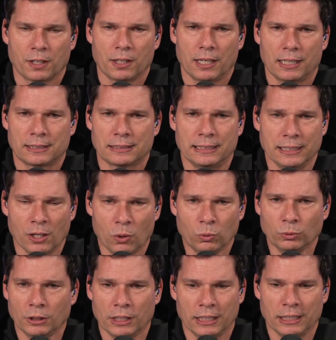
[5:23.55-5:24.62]
It's the
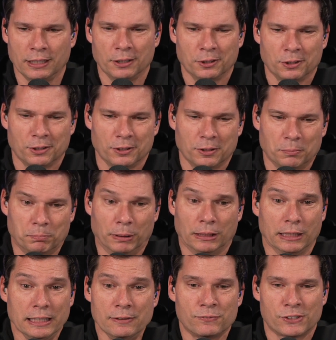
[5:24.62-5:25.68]
only
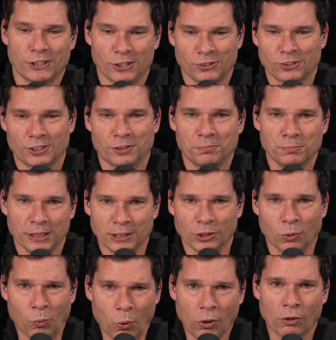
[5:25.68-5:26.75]
belief system in the
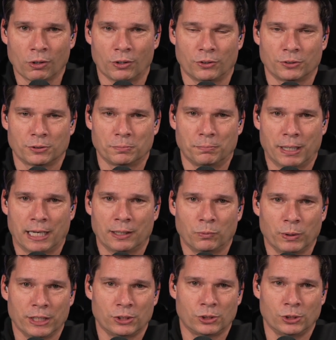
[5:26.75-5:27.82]
world by
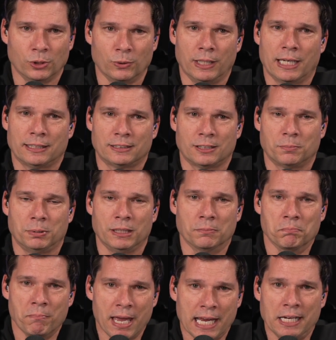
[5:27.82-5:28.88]
which you get to be
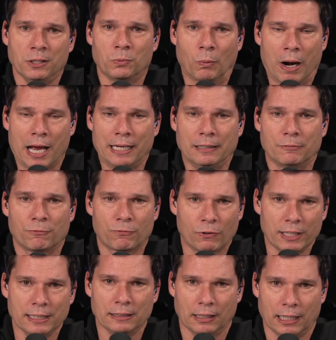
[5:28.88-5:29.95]
made right
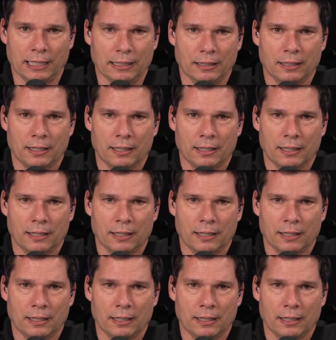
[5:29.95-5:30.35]
freely